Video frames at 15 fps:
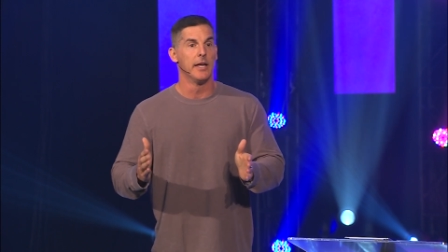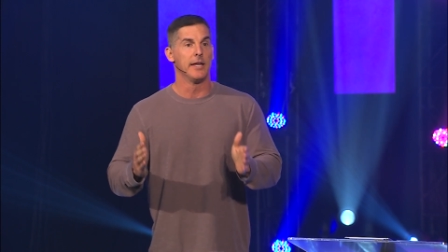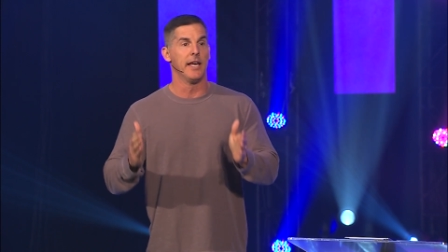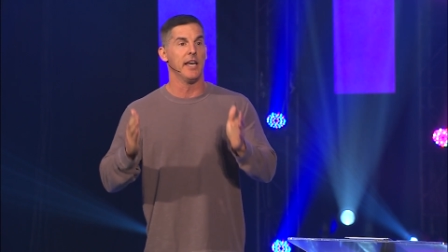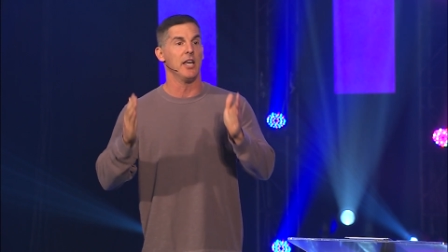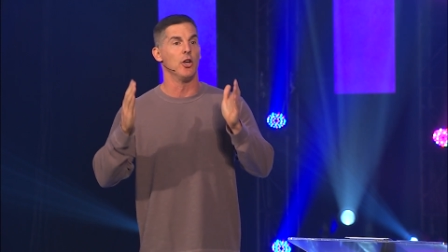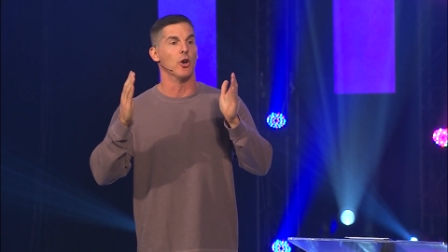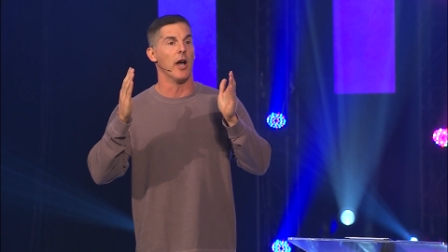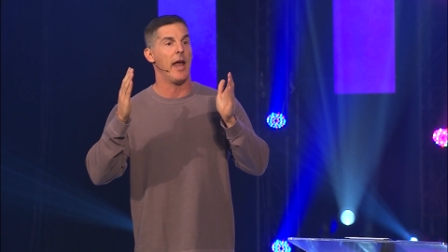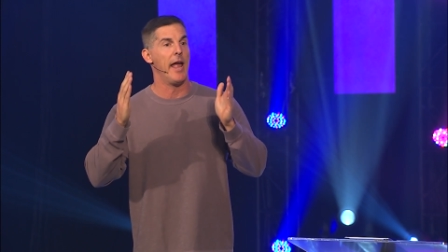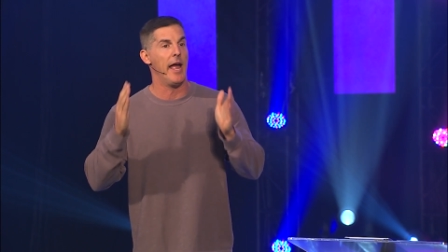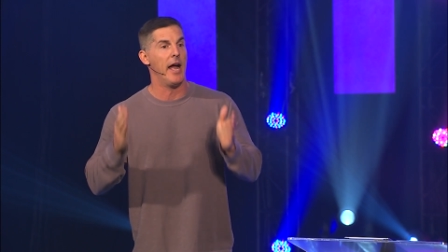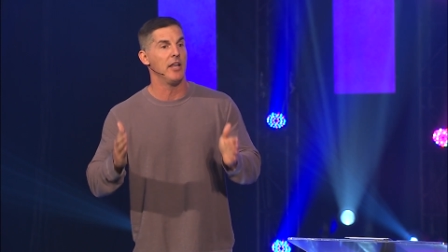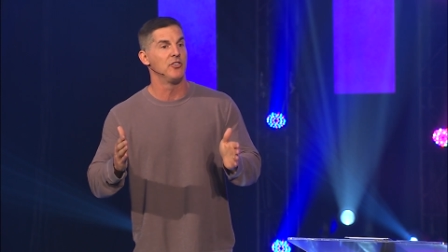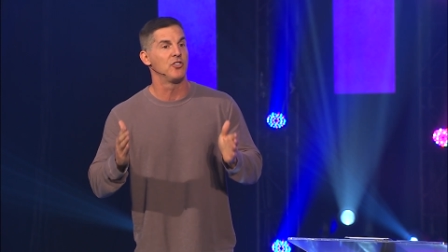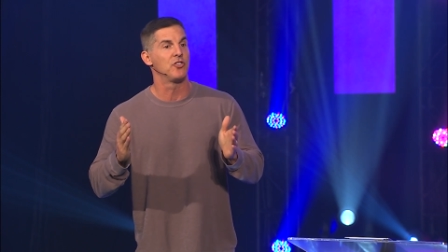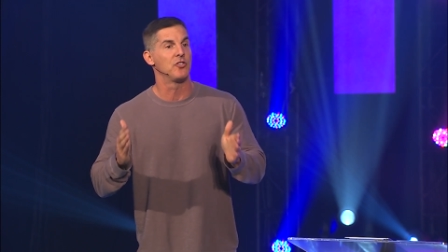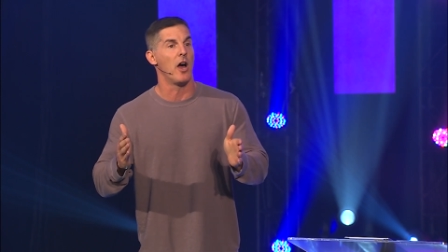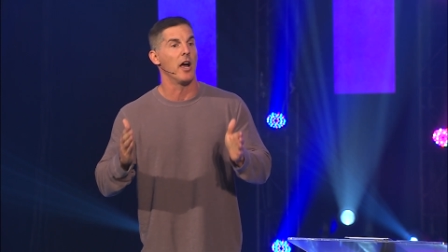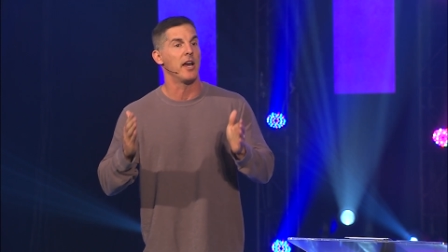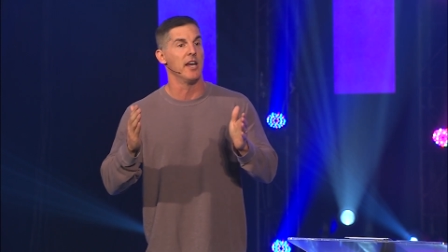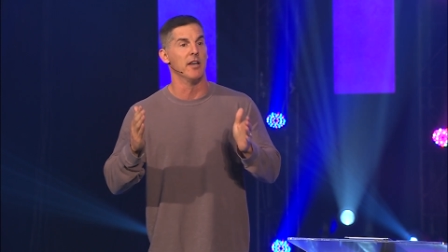getting your head
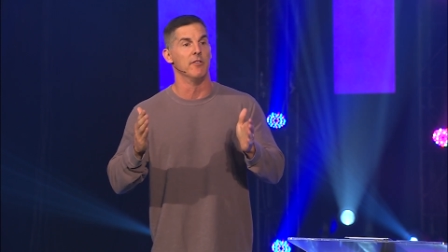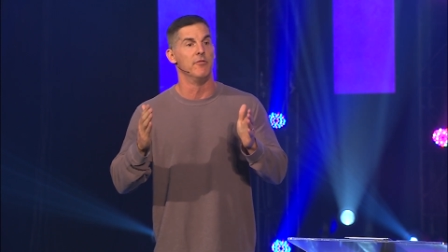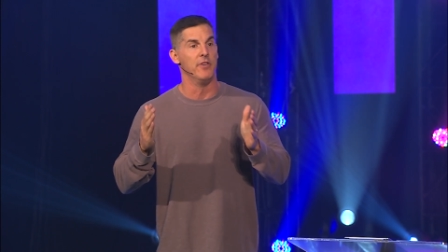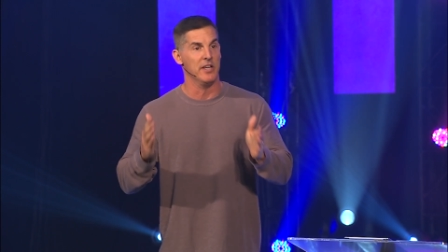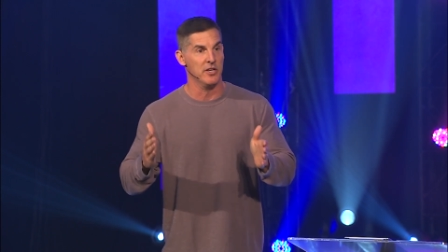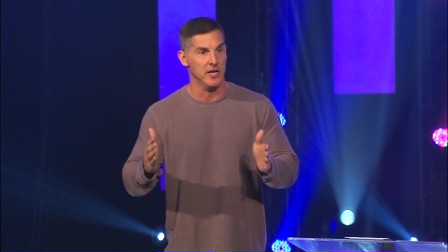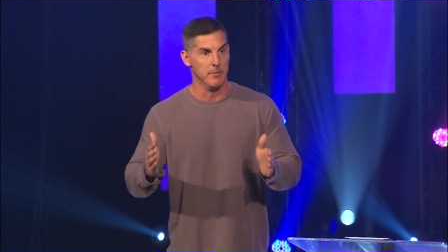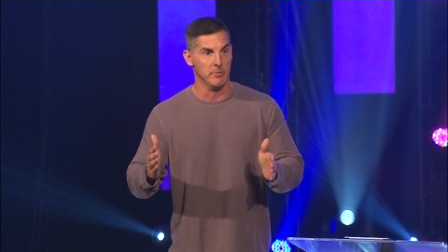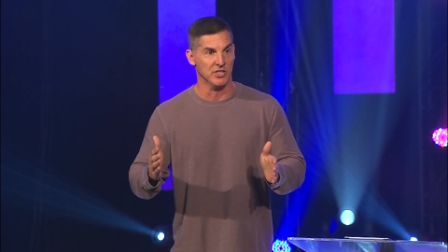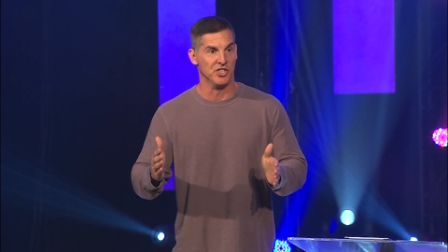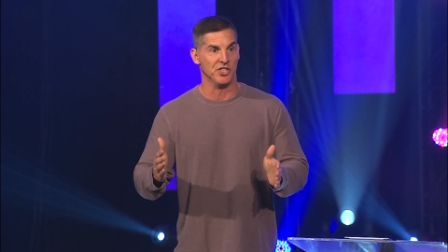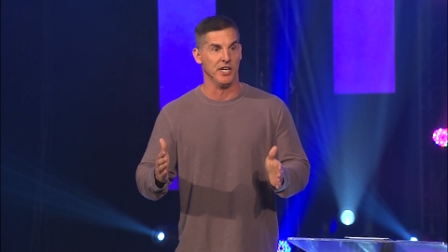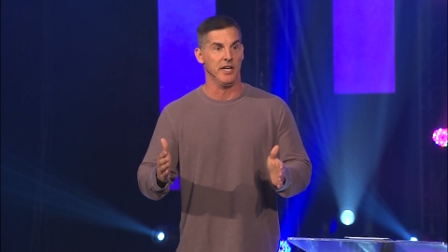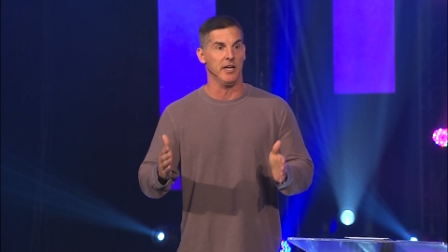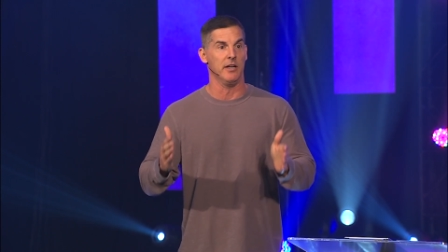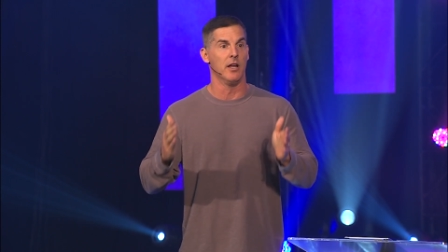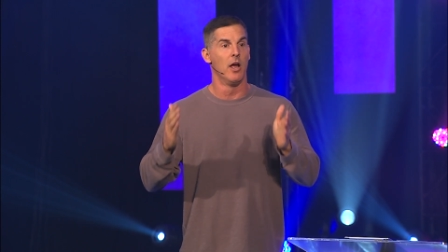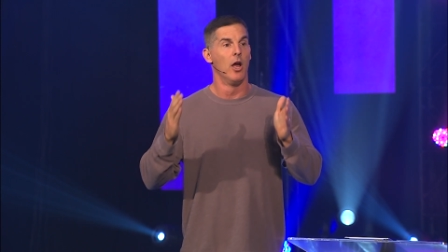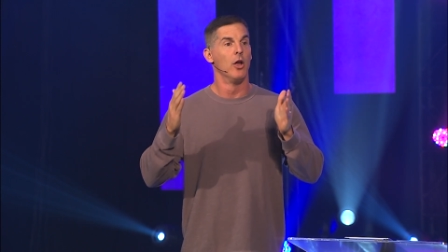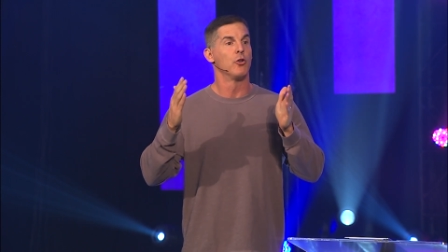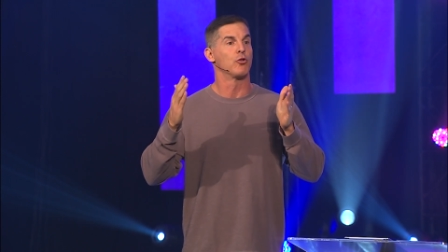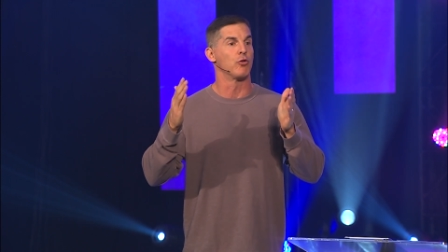stuck in a vending machine
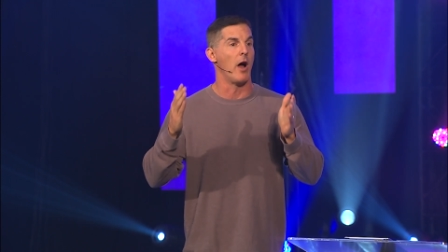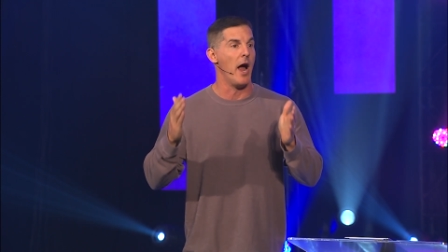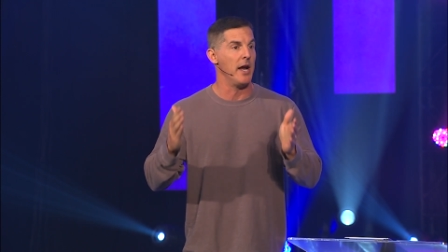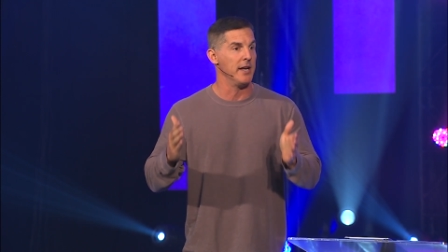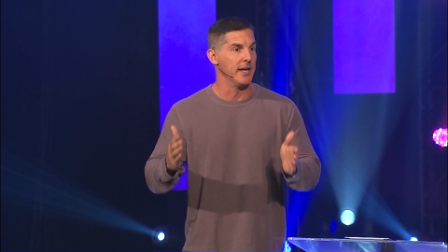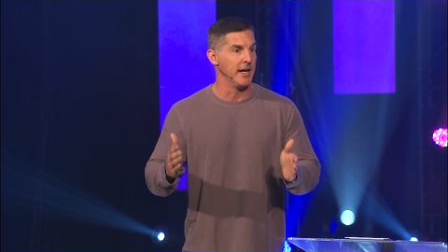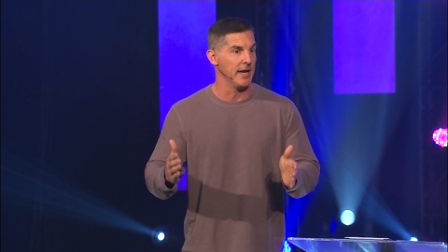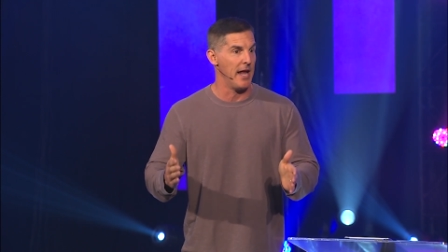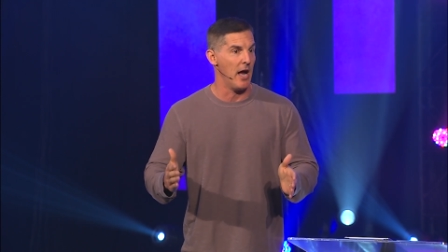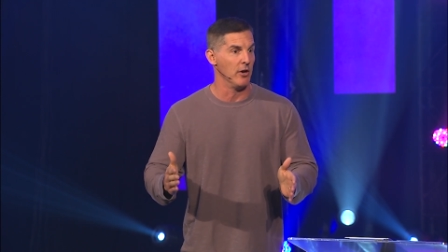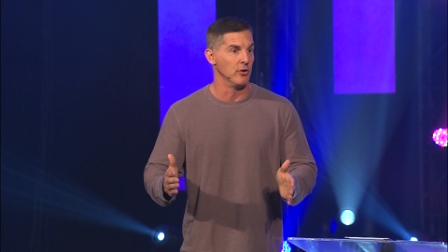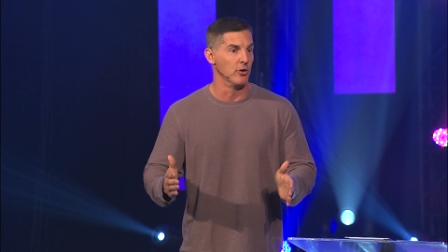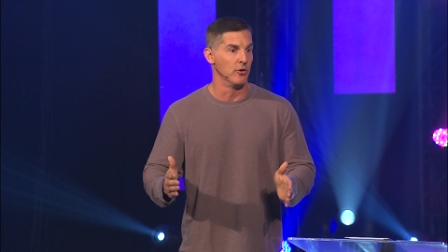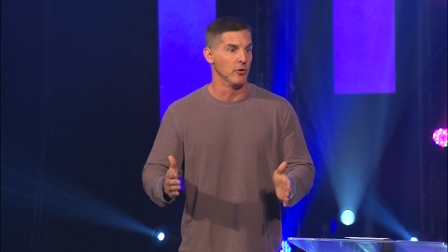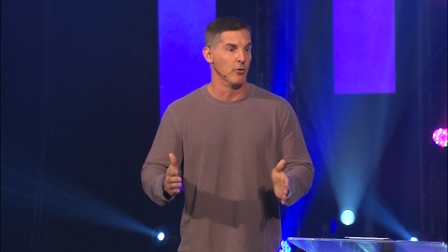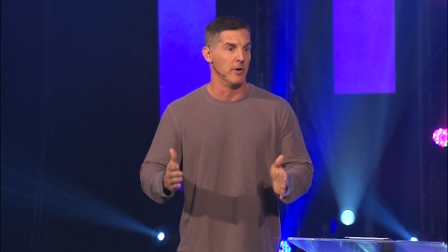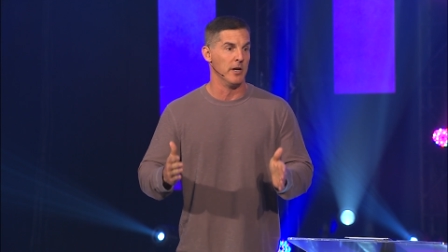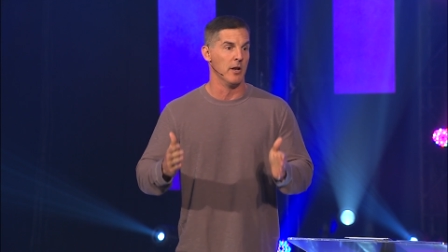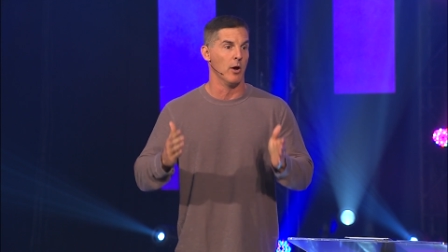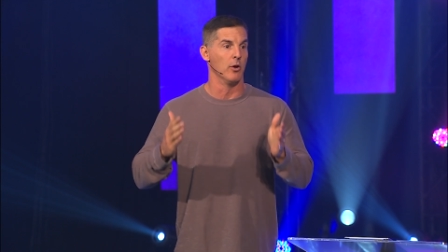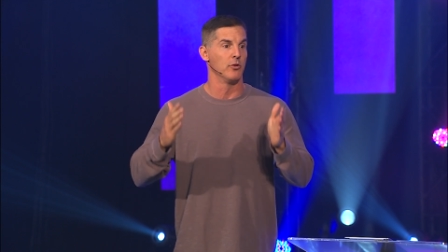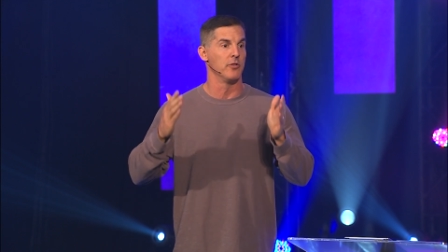trying to get out your
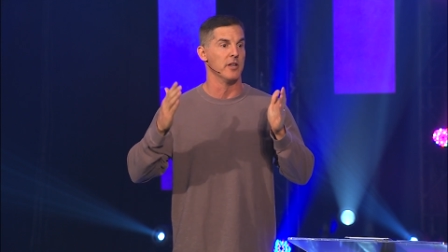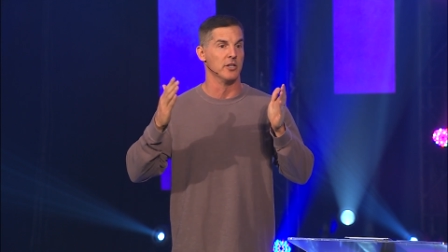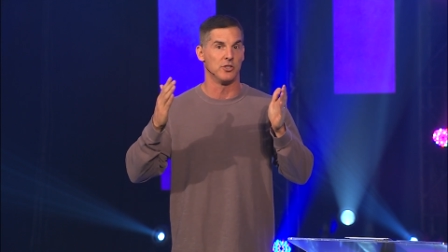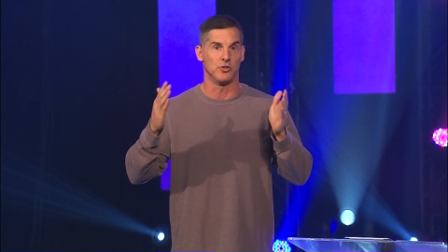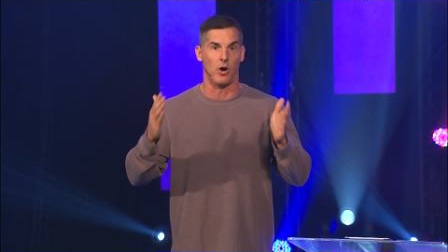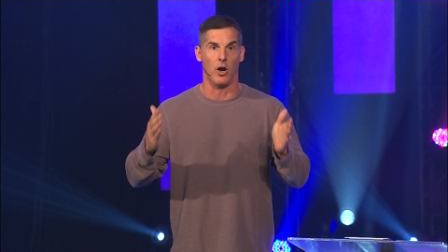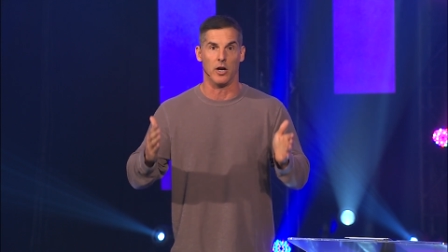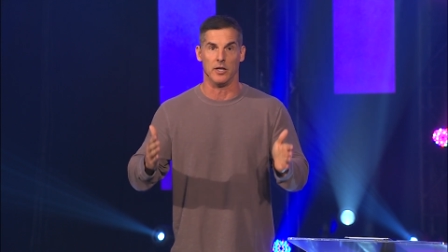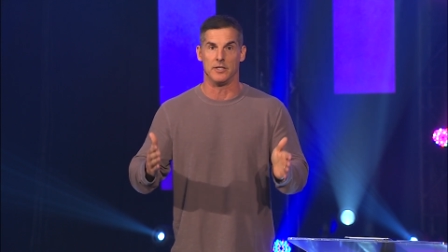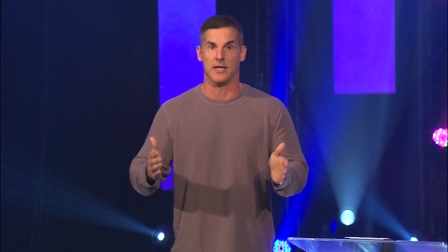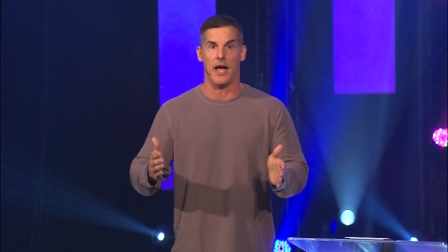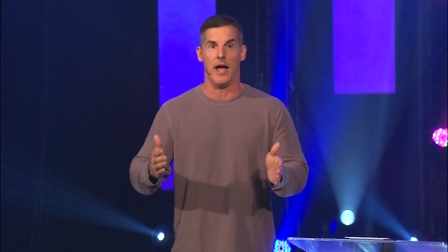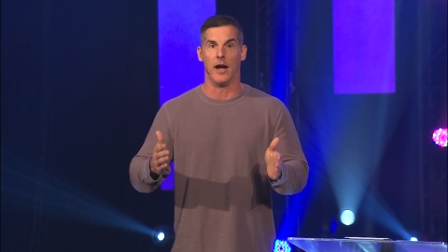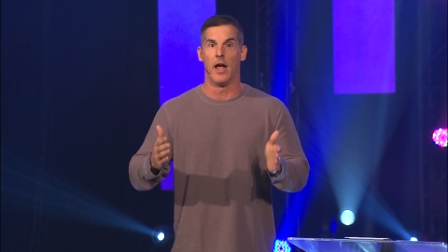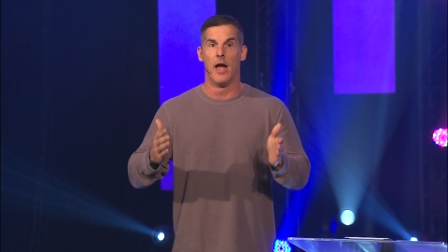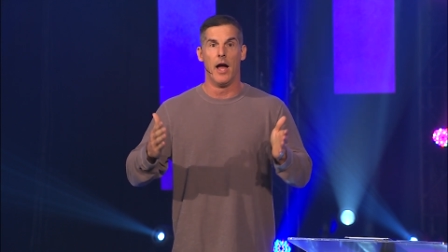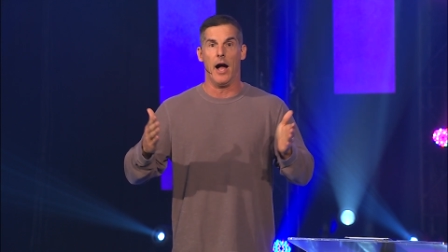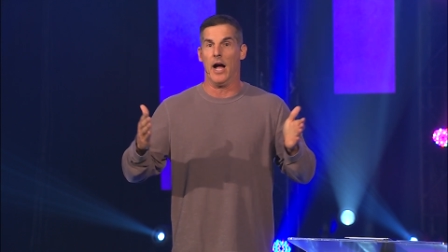Doritos than a shark attack.